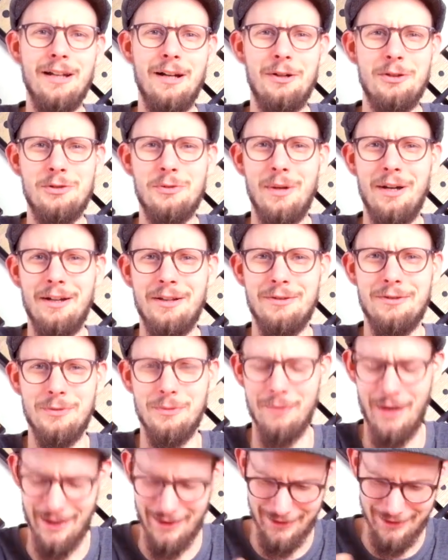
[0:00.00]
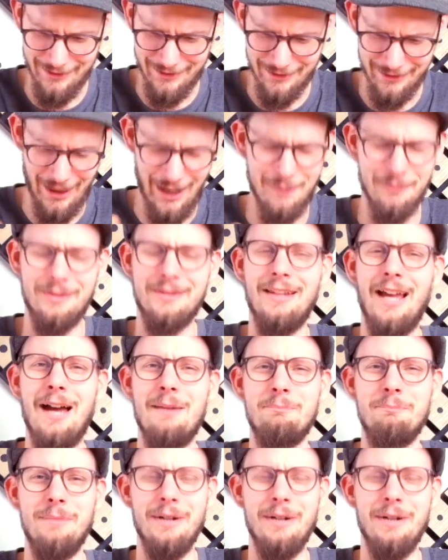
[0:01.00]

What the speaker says: I try to make it timestamp.